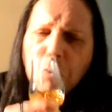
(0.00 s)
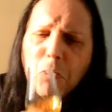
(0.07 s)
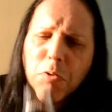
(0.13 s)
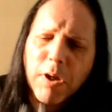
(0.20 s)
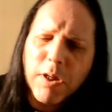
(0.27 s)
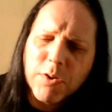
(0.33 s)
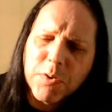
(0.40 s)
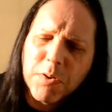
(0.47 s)
Cool,
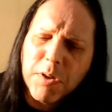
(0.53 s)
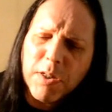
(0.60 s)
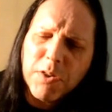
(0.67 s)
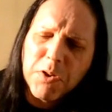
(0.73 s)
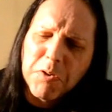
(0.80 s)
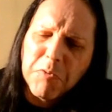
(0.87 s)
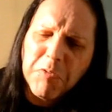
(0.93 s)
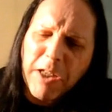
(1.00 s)

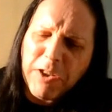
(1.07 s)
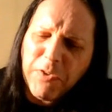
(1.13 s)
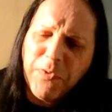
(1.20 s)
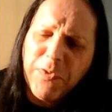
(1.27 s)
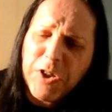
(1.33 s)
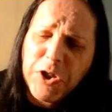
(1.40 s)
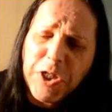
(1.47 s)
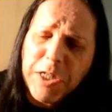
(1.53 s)
that's
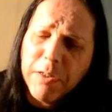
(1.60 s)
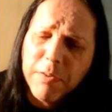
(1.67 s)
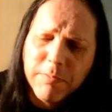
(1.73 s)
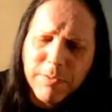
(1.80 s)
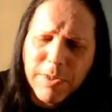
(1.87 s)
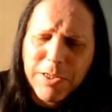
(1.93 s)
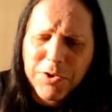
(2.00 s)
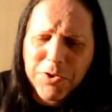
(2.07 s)
fishy.
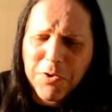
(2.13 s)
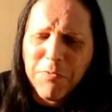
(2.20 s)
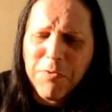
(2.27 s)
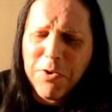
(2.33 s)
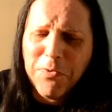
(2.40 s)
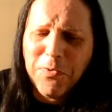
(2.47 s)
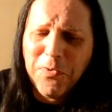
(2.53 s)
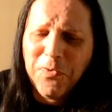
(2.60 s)
That's a
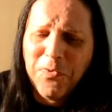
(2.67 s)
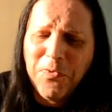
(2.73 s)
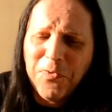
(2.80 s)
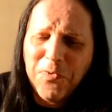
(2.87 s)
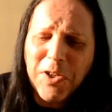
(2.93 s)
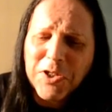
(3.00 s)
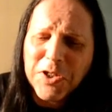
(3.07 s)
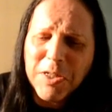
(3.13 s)
real
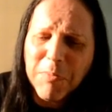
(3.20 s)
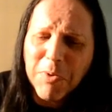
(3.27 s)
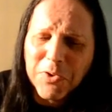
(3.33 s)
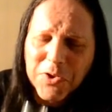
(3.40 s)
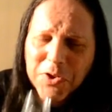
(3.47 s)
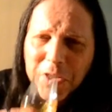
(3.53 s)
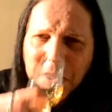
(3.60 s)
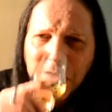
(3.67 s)
fishy
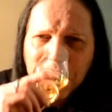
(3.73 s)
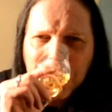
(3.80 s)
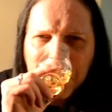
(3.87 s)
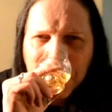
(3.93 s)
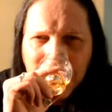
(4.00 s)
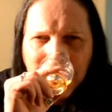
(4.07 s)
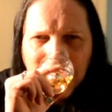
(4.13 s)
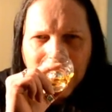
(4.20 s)
monster, that
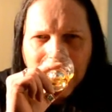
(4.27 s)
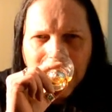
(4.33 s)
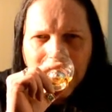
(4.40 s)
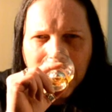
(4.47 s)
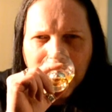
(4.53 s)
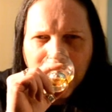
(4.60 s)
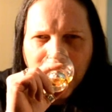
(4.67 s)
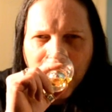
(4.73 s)
one.
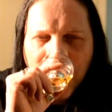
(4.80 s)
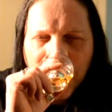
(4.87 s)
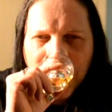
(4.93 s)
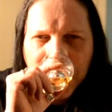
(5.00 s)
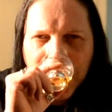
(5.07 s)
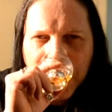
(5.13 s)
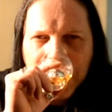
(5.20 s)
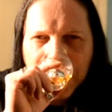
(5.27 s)
Cool,
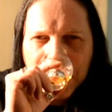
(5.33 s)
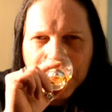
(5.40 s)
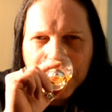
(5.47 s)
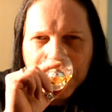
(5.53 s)
briny.